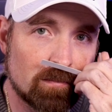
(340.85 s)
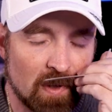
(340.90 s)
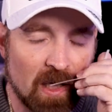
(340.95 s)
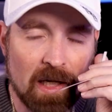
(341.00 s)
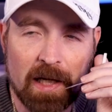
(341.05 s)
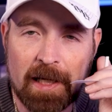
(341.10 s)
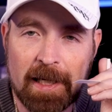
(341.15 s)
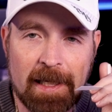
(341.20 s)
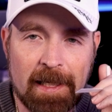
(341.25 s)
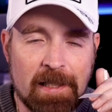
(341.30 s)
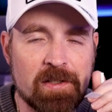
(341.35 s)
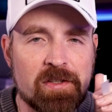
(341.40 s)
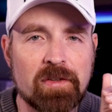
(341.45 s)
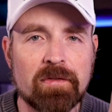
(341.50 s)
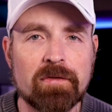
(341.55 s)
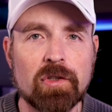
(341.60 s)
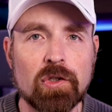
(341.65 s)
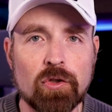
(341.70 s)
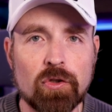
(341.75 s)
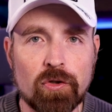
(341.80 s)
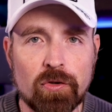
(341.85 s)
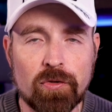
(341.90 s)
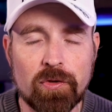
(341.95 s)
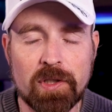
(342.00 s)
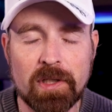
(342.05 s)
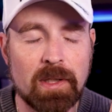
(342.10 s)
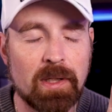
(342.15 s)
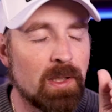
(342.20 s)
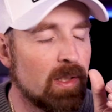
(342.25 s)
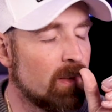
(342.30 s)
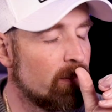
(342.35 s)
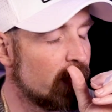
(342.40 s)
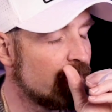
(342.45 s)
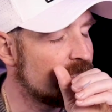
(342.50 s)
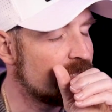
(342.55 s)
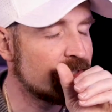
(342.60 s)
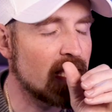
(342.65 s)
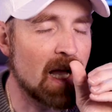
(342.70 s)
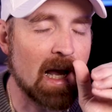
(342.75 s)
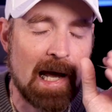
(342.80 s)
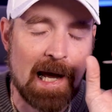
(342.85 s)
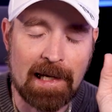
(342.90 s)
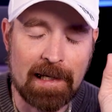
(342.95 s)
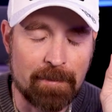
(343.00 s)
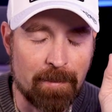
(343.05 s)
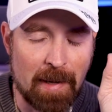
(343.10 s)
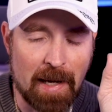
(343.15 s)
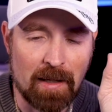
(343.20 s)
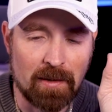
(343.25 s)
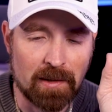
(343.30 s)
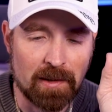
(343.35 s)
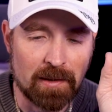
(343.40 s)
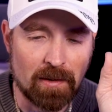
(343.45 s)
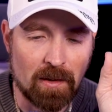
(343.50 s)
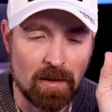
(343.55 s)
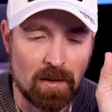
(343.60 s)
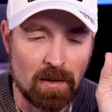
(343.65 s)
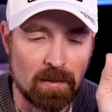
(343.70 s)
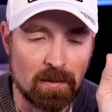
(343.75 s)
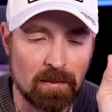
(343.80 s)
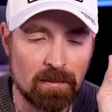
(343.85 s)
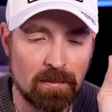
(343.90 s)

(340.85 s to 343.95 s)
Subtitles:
a hint of oud, but it's not animalic at all.